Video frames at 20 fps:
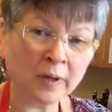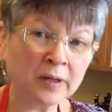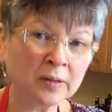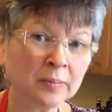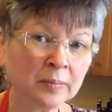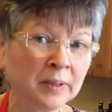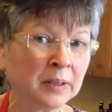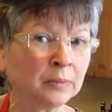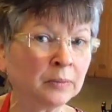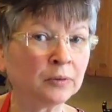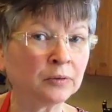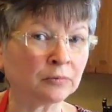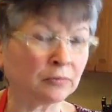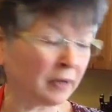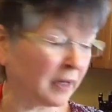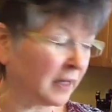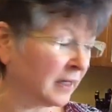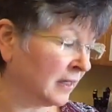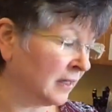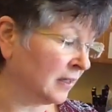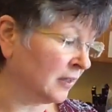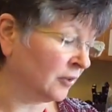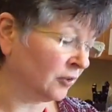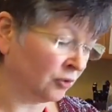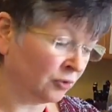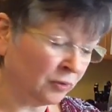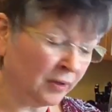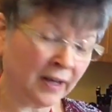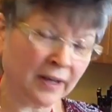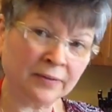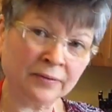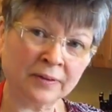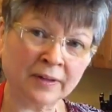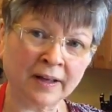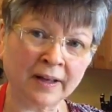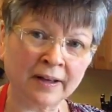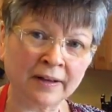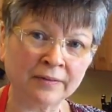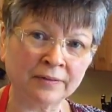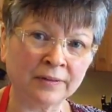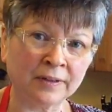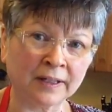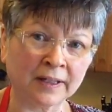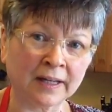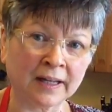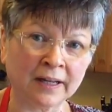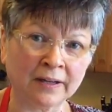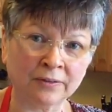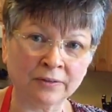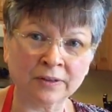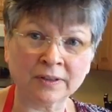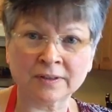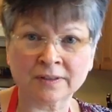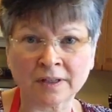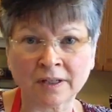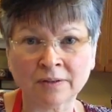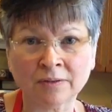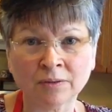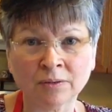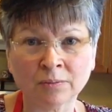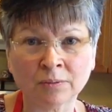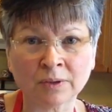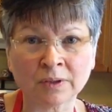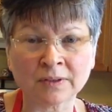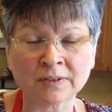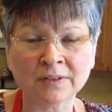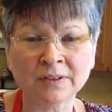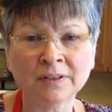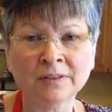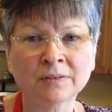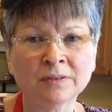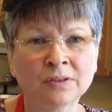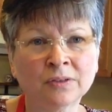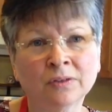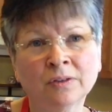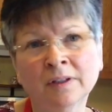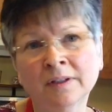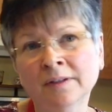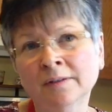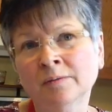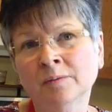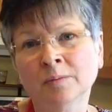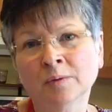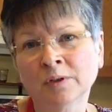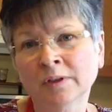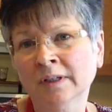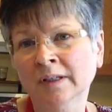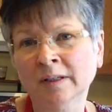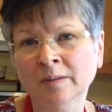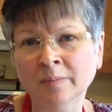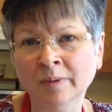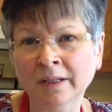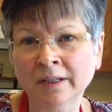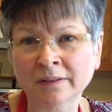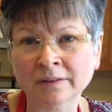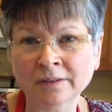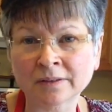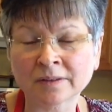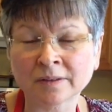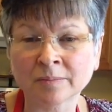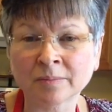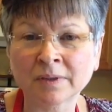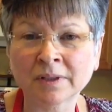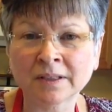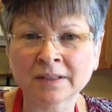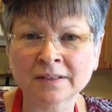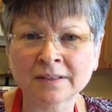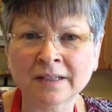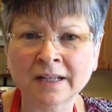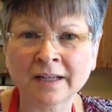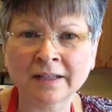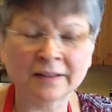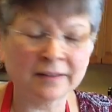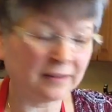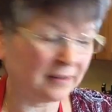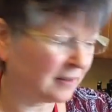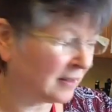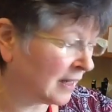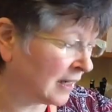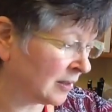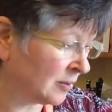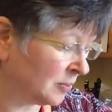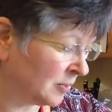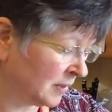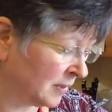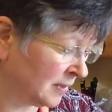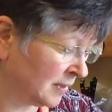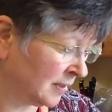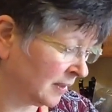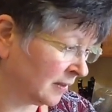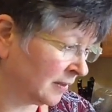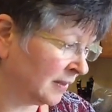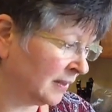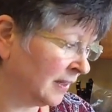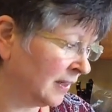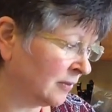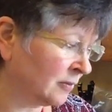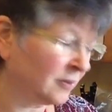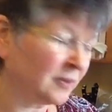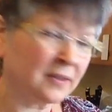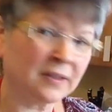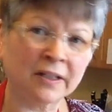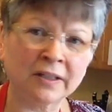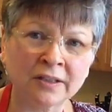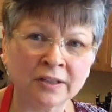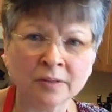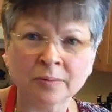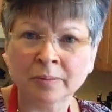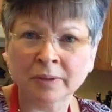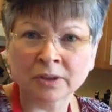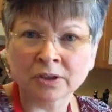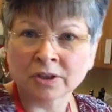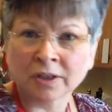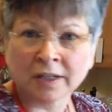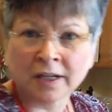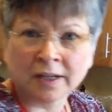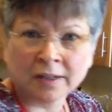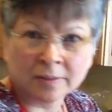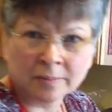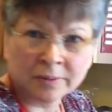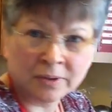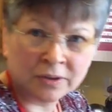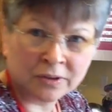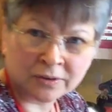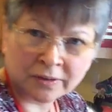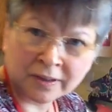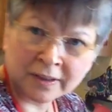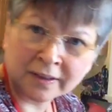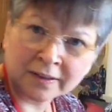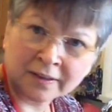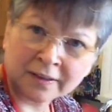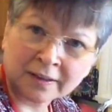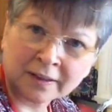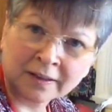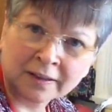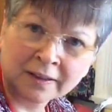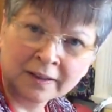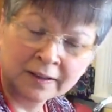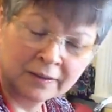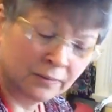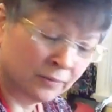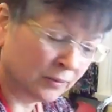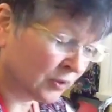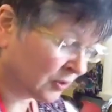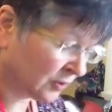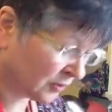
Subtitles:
to be able to write in, you have to have an account, is how it works. And so you give them your email or something. It's not a big deal. And they don't send you a bunch of garbage or anything, which is